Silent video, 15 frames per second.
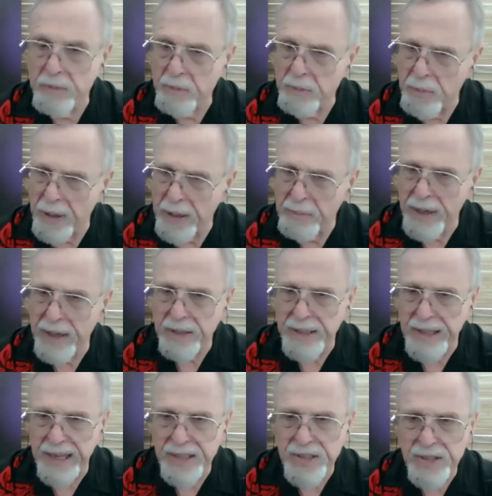what about
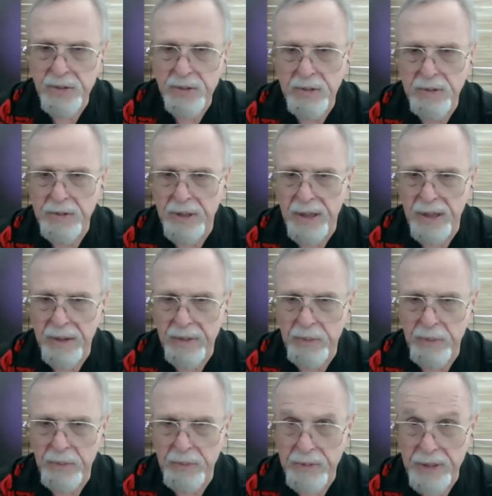day school?
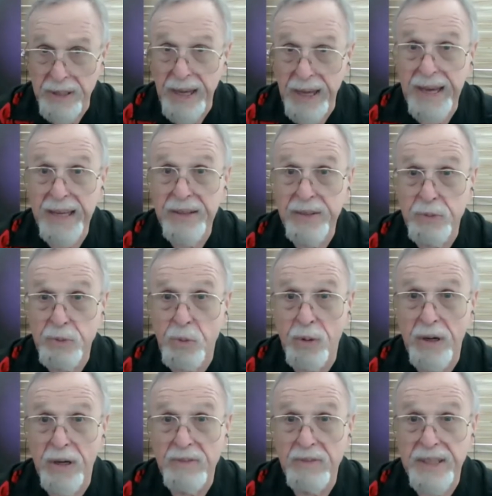Uh, K
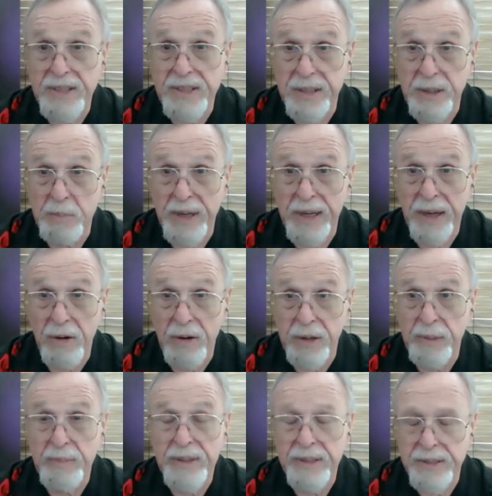twelve gets into big
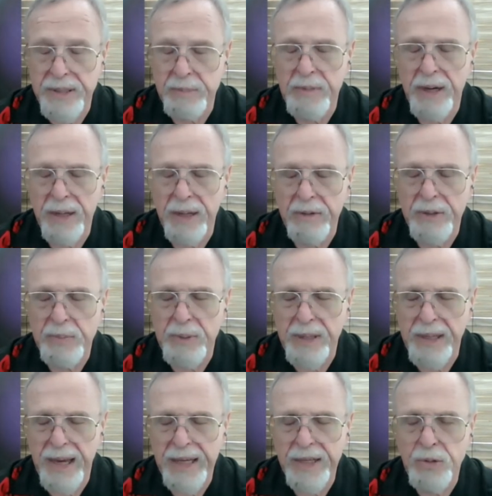argument, some others,
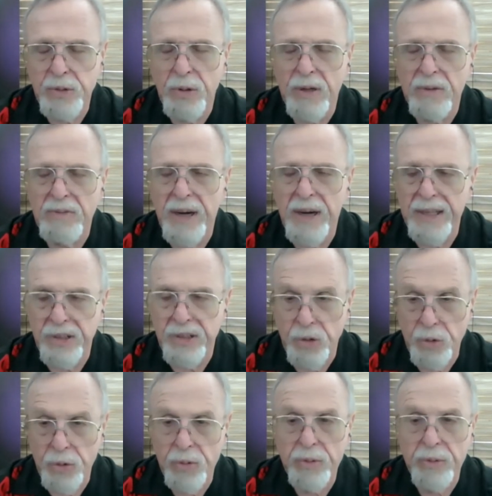but K twelve, I
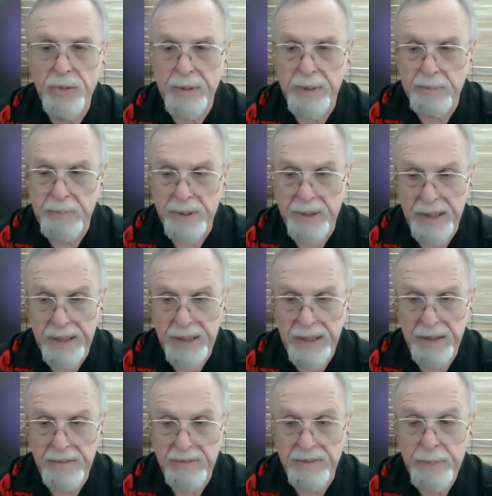do
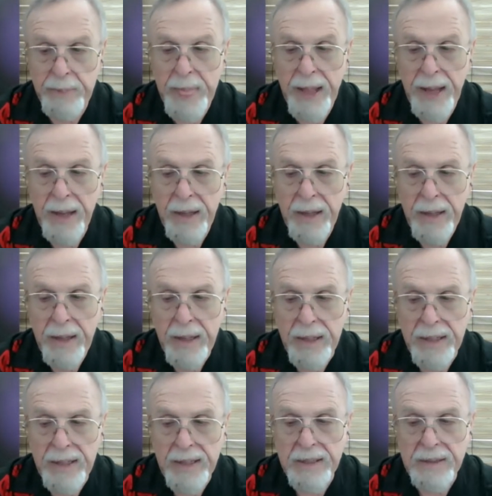believe
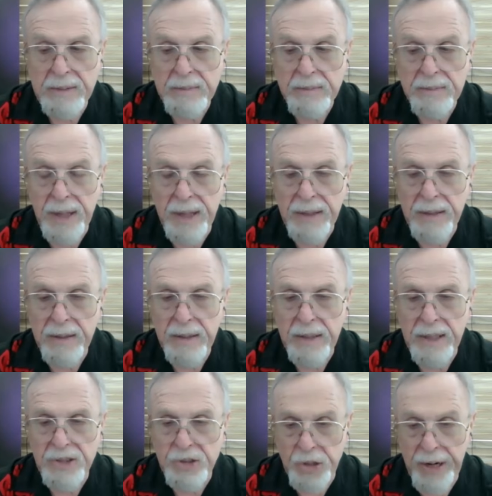um, like
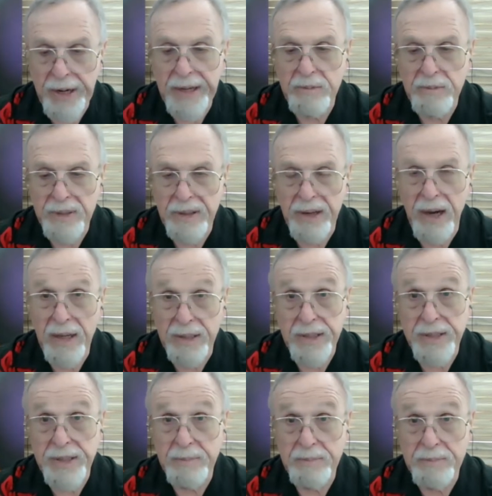a child with
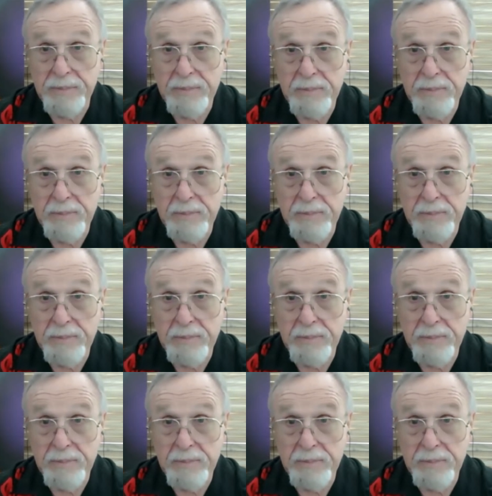autism.